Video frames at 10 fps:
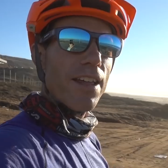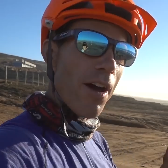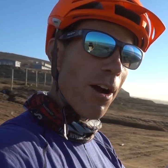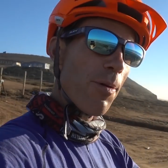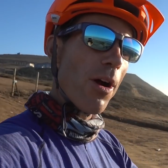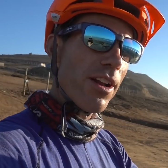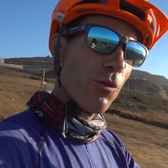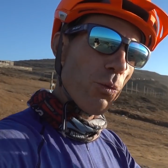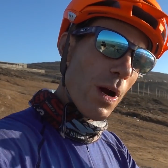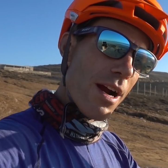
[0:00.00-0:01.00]
Now the hard part is,
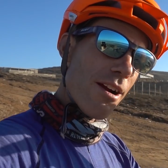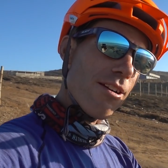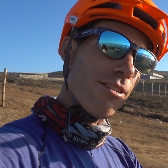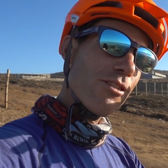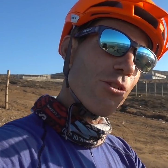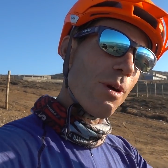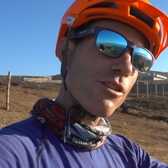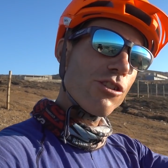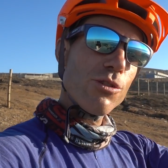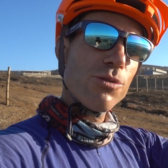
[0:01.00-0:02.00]
where do I
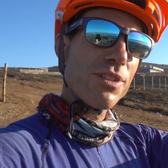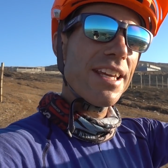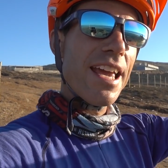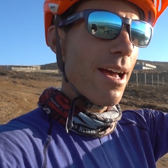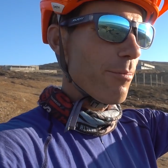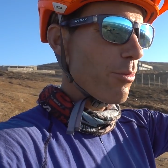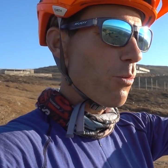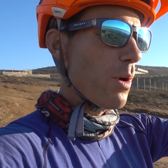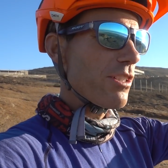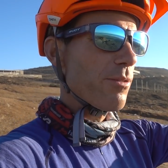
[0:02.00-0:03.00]
choose to camp?
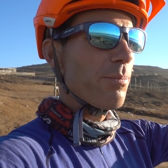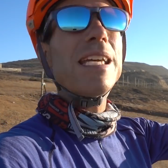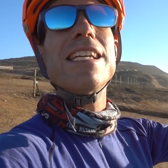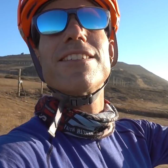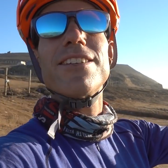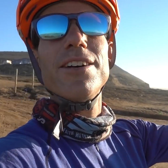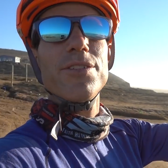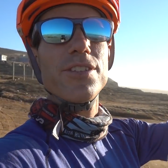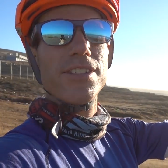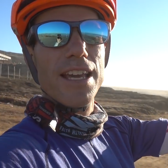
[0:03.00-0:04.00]
Which piece of
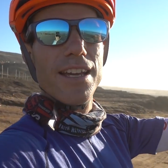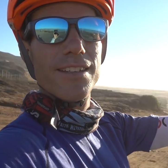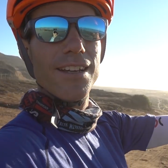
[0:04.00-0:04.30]
sand,